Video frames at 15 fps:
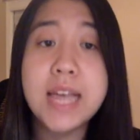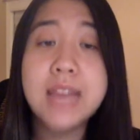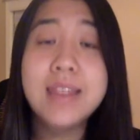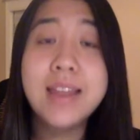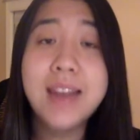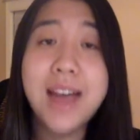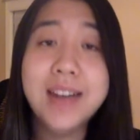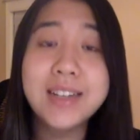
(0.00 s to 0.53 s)

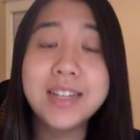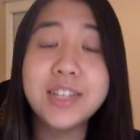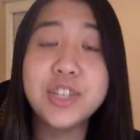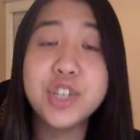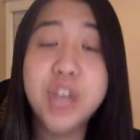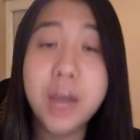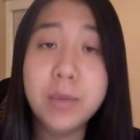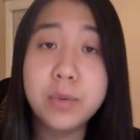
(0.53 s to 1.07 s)
that act as
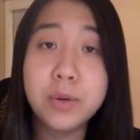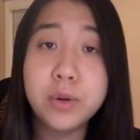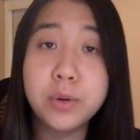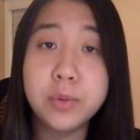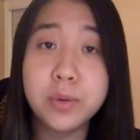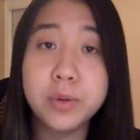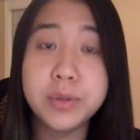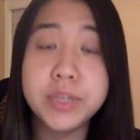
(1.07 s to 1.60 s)
chaperone
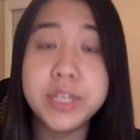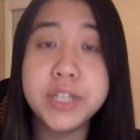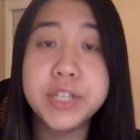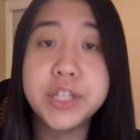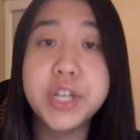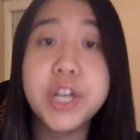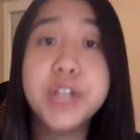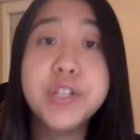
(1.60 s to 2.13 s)
proteins